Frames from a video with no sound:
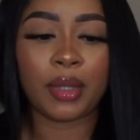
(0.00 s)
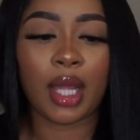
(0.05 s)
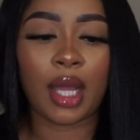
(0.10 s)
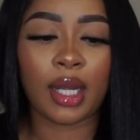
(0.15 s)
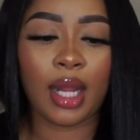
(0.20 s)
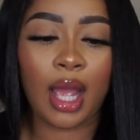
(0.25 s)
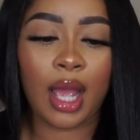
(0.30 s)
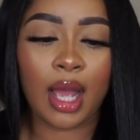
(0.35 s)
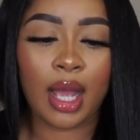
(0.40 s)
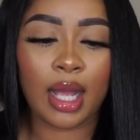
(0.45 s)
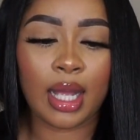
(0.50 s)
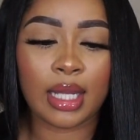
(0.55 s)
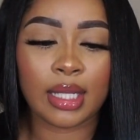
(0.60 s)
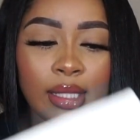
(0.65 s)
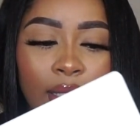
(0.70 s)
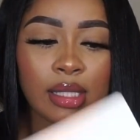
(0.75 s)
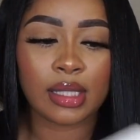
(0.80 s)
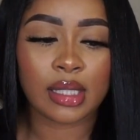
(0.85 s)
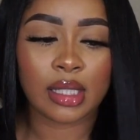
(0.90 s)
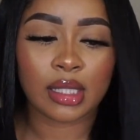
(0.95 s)
that
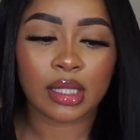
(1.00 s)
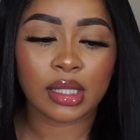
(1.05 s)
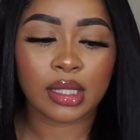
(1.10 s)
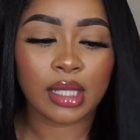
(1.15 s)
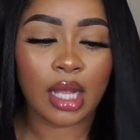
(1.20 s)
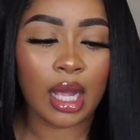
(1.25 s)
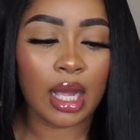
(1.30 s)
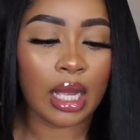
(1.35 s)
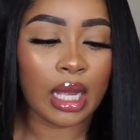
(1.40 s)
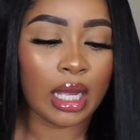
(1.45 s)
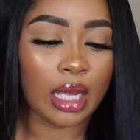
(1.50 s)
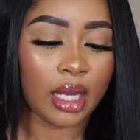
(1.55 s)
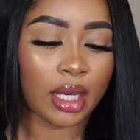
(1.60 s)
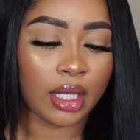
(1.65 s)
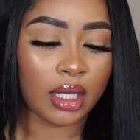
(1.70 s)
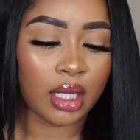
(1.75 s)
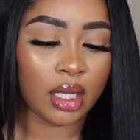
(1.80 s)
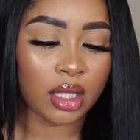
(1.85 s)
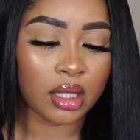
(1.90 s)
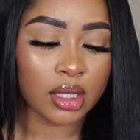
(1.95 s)
has
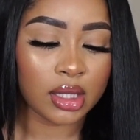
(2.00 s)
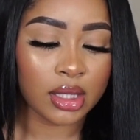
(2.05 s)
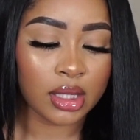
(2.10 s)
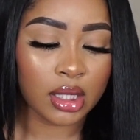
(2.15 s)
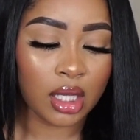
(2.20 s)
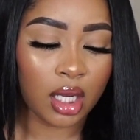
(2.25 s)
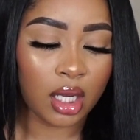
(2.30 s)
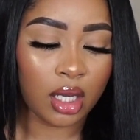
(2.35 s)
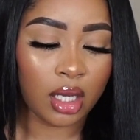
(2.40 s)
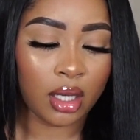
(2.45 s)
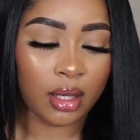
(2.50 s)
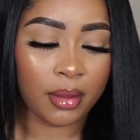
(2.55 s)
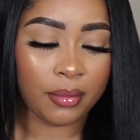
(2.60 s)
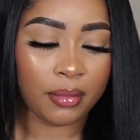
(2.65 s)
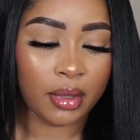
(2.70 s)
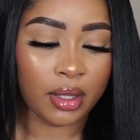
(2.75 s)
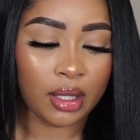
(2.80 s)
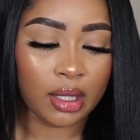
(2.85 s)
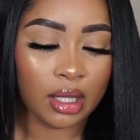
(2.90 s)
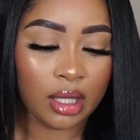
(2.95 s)
inside some